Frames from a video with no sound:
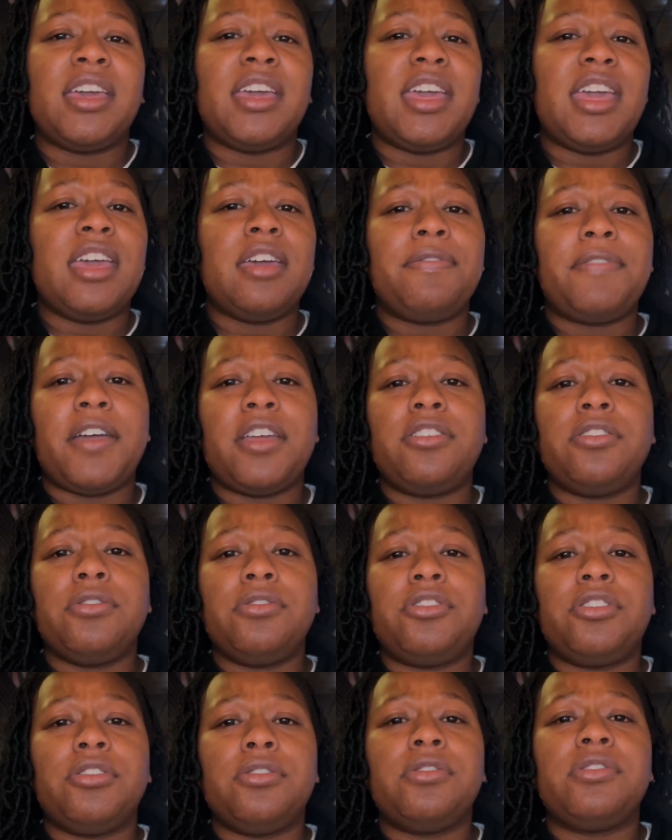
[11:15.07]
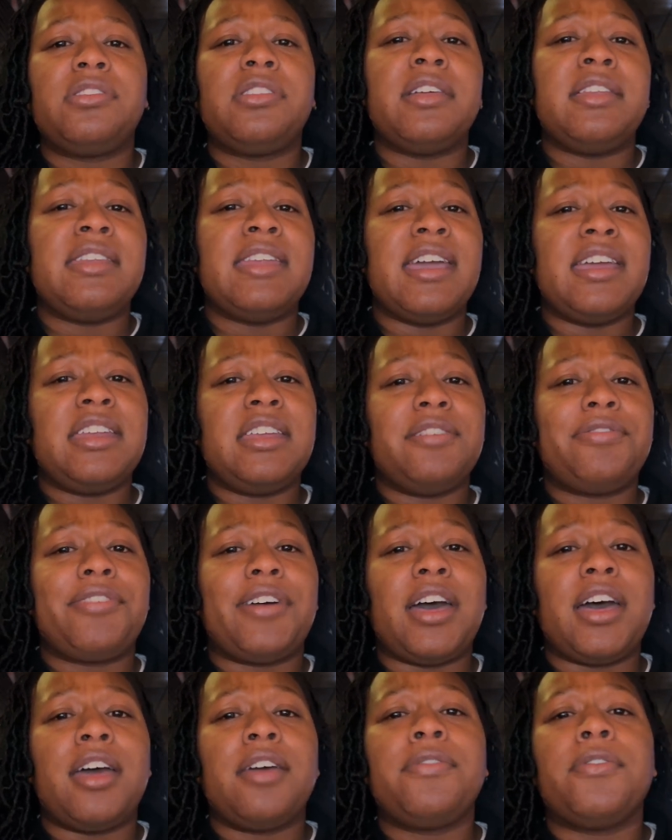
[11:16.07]
If I do choose the
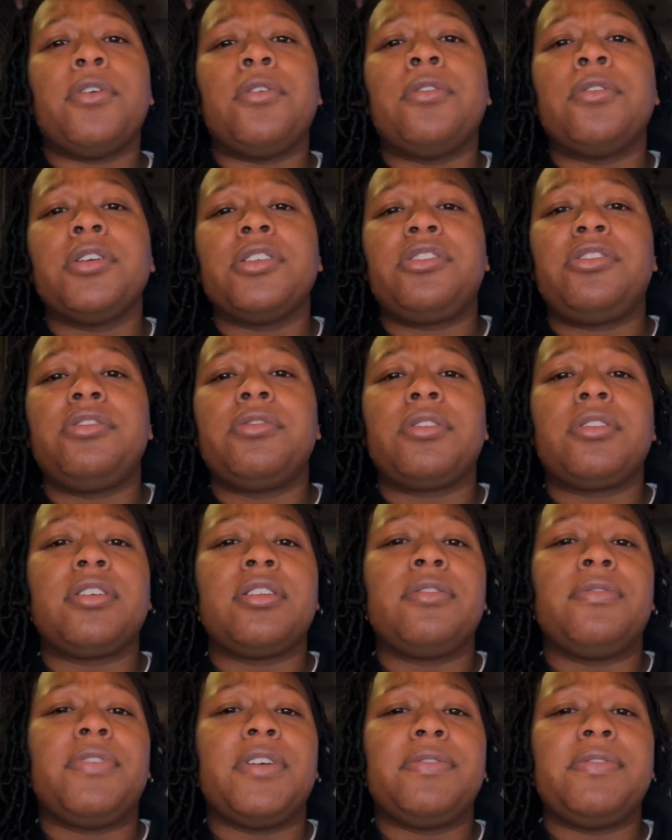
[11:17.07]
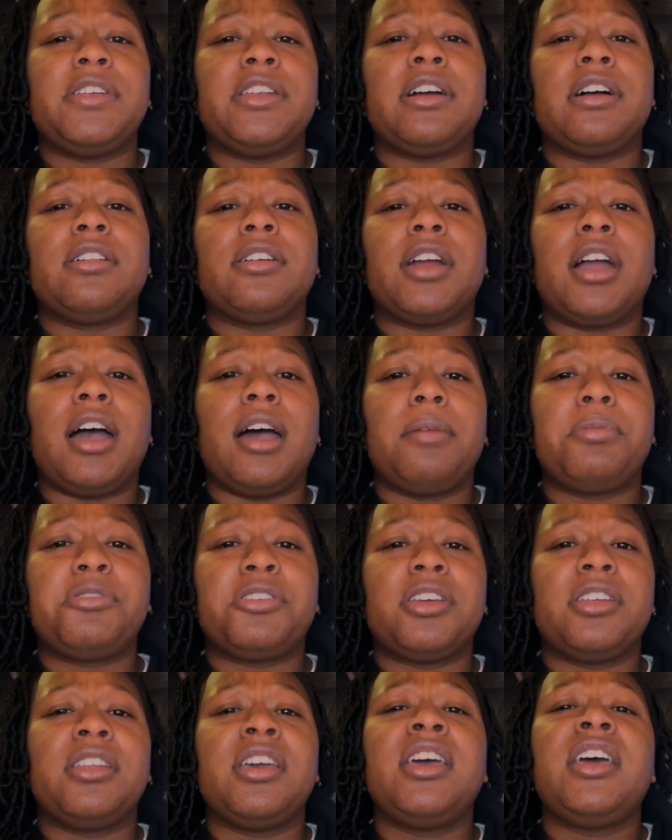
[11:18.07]
$95 or $250
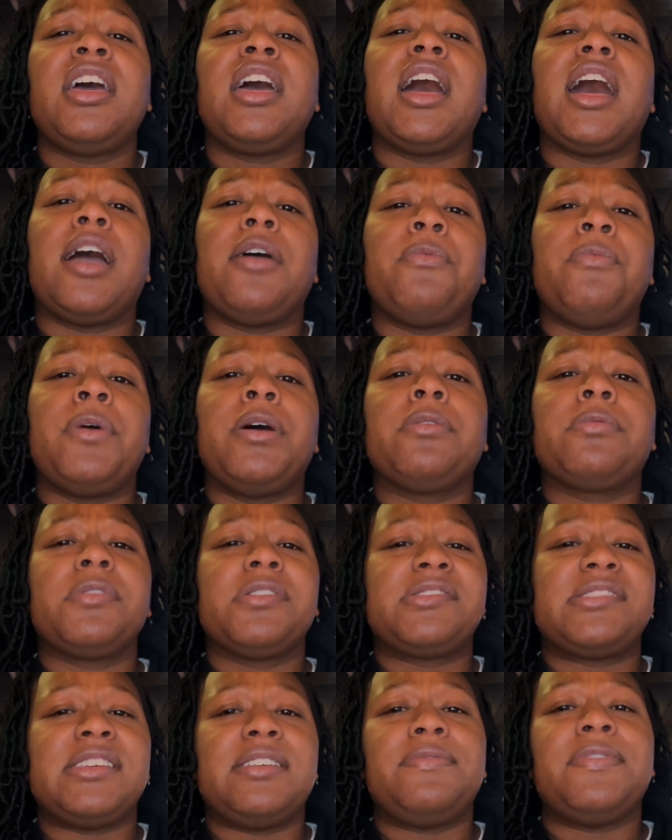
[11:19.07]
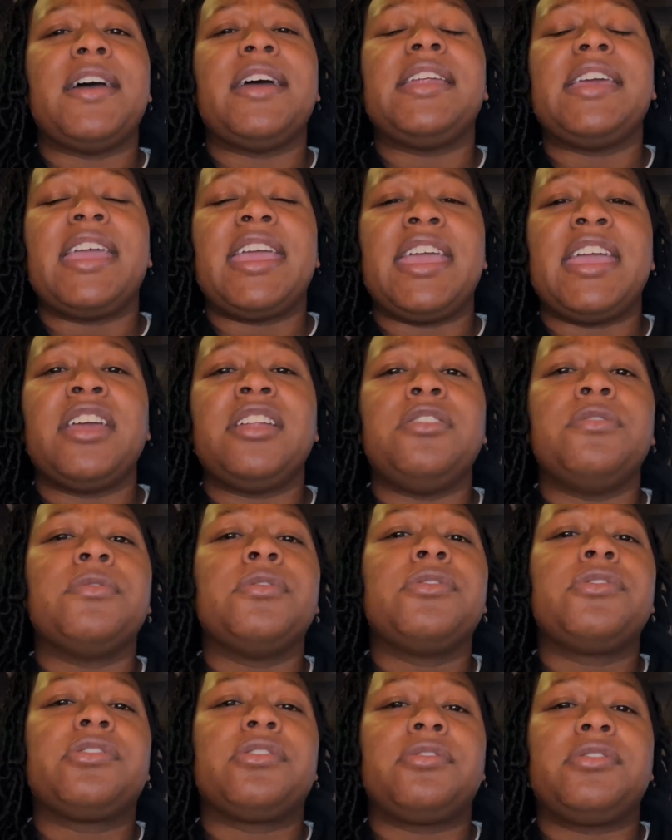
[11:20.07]
option, I will receive that annual
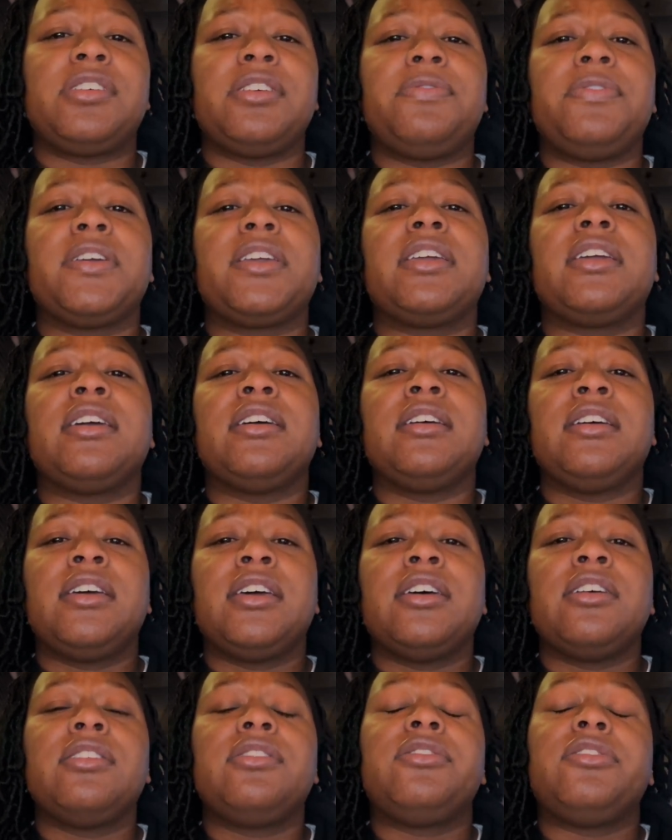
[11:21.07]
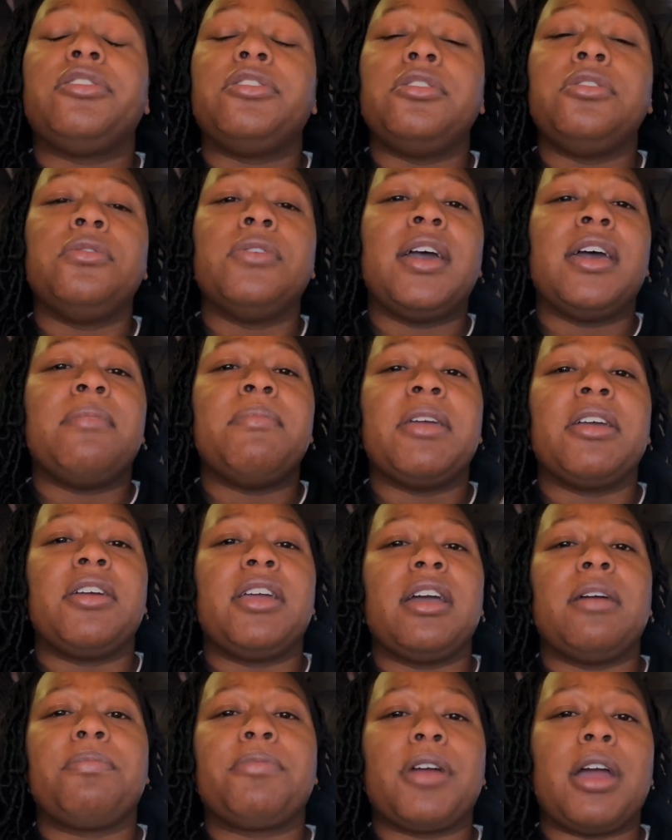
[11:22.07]
certificate to a
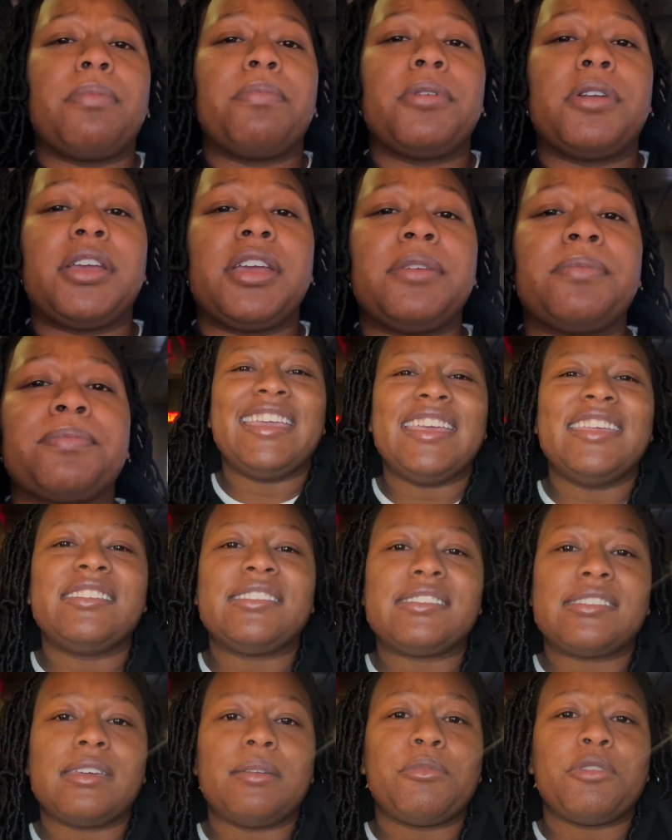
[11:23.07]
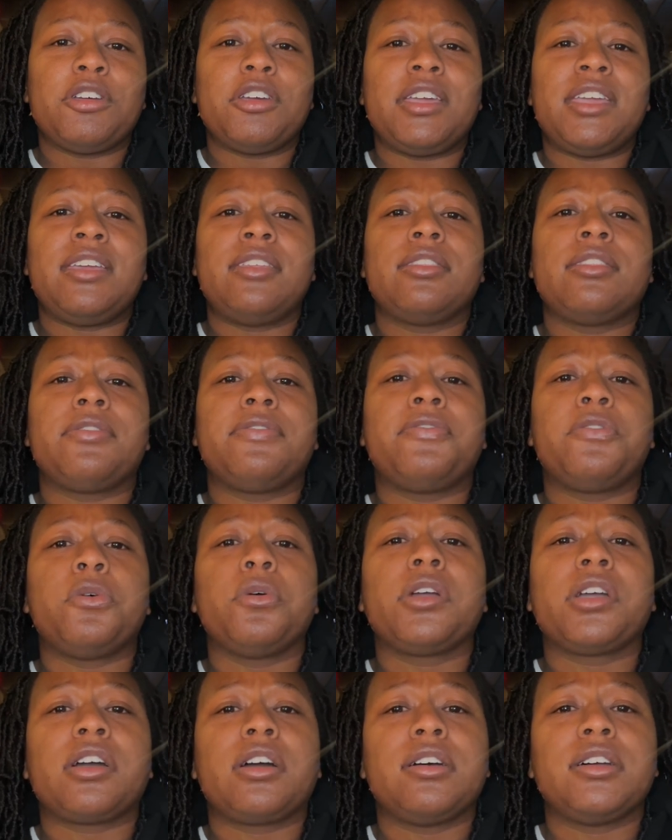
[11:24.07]
Marriott property. In summary, the
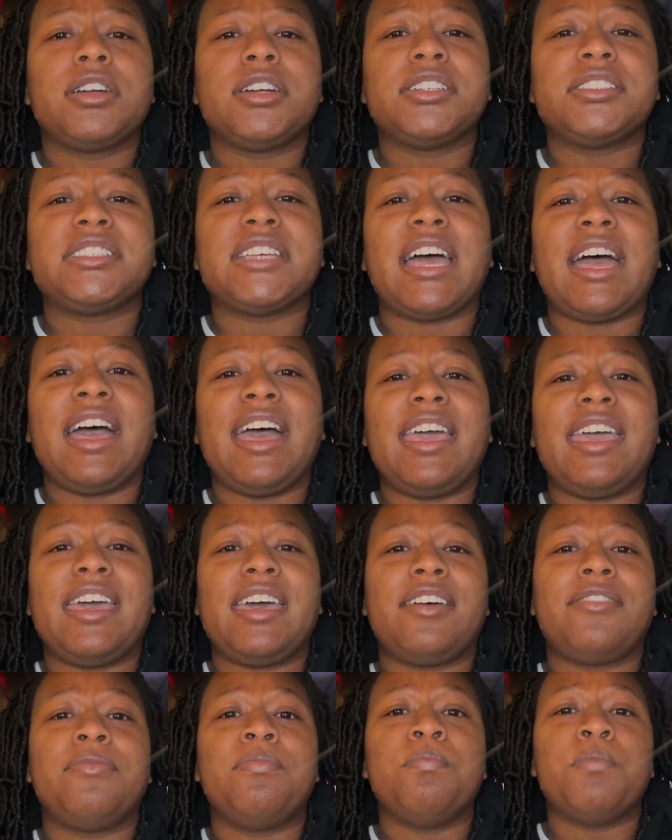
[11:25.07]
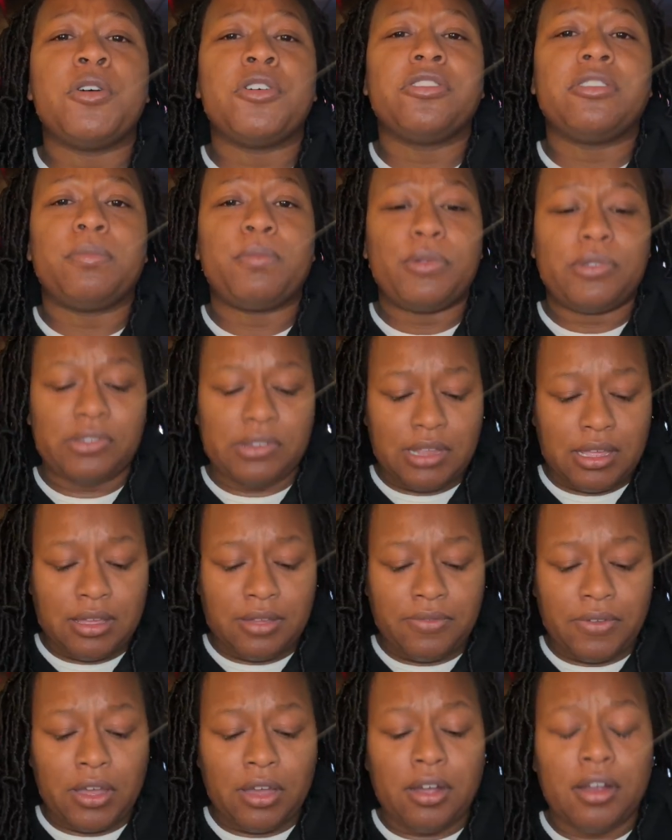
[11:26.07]
4 cards I have multiples
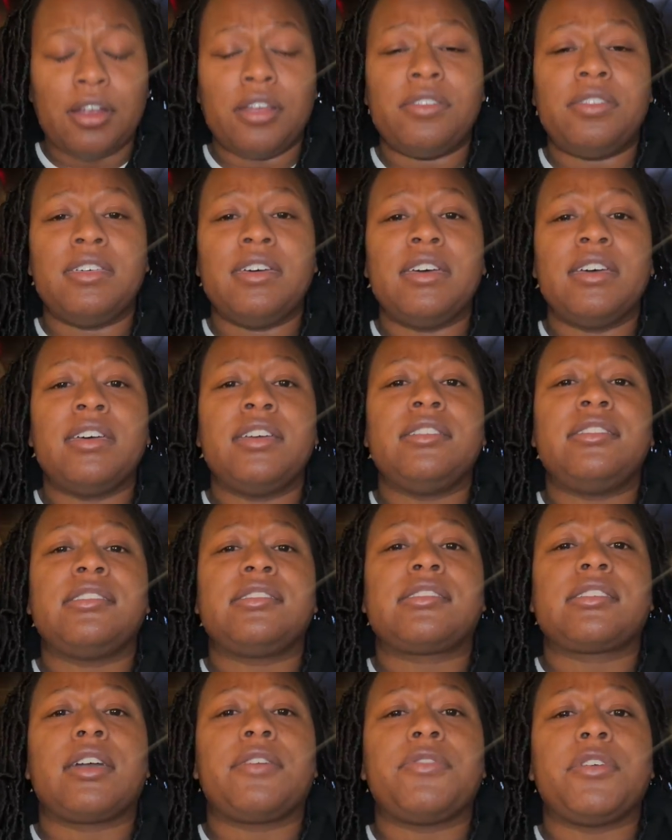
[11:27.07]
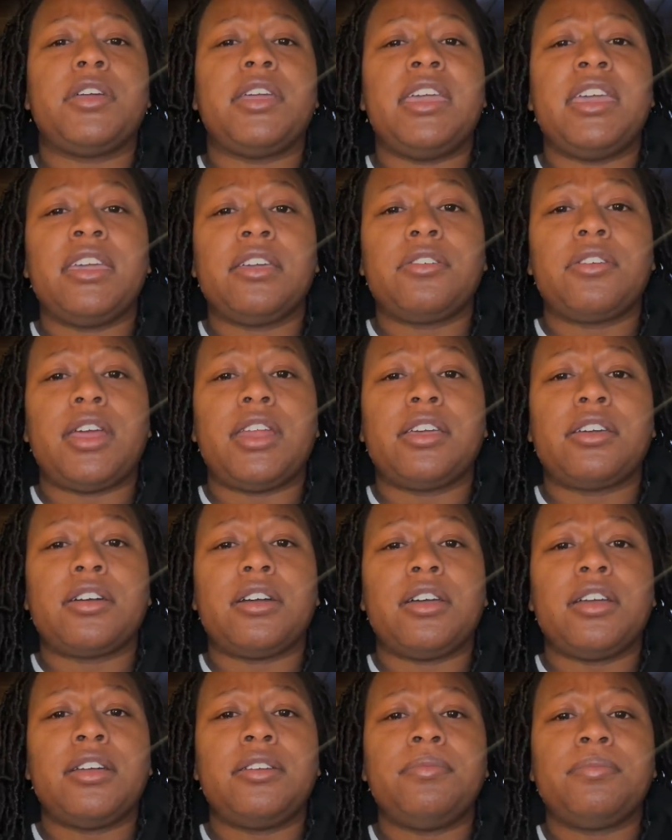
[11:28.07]
of are the Discover It credit
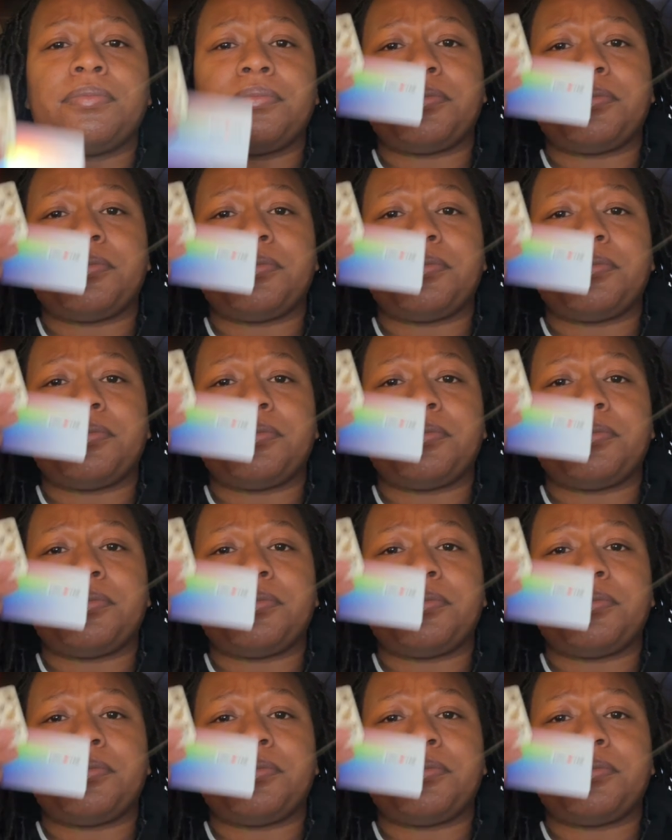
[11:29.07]
card,